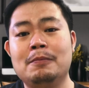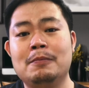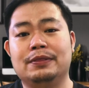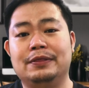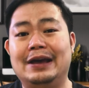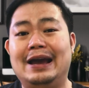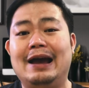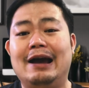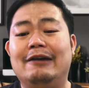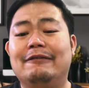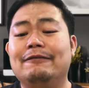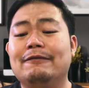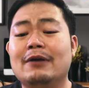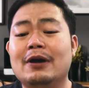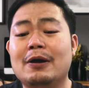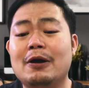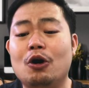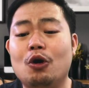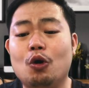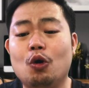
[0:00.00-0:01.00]
They have
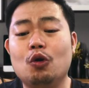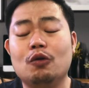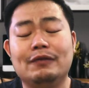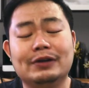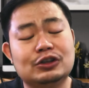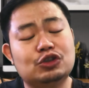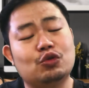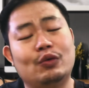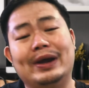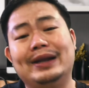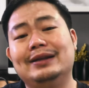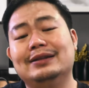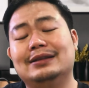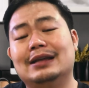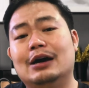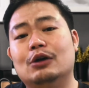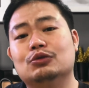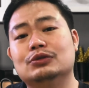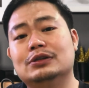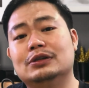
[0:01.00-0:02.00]
over
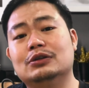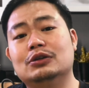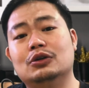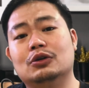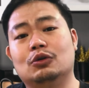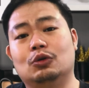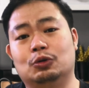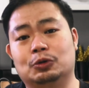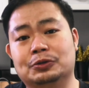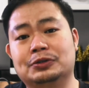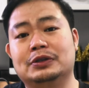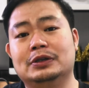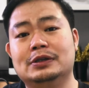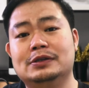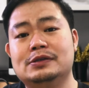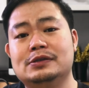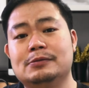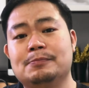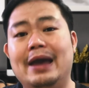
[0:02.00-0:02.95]
20,000 courses,